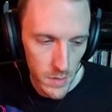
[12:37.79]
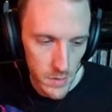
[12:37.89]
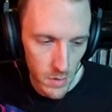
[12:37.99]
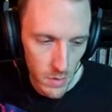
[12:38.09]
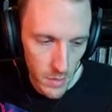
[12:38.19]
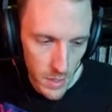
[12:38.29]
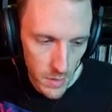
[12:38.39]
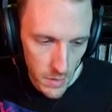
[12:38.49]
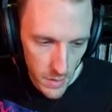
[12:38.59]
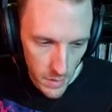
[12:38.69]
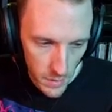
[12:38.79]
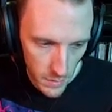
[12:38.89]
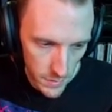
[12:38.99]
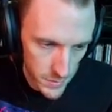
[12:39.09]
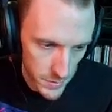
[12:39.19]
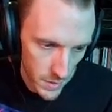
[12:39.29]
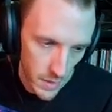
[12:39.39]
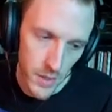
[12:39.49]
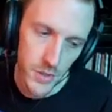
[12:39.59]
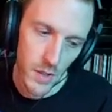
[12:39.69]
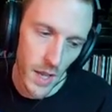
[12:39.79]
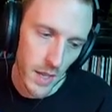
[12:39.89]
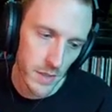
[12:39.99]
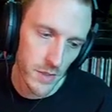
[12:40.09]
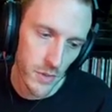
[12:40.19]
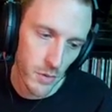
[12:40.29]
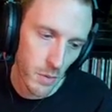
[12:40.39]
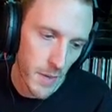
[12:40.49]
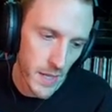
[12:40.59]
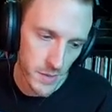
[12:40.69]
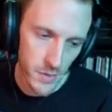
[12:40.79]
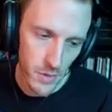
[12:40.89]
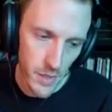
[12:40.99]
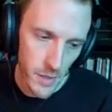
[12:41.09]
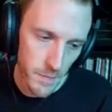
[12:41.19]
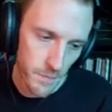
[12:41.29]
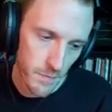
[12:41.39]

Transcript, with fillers: So git init, this is going to initialize a new repository.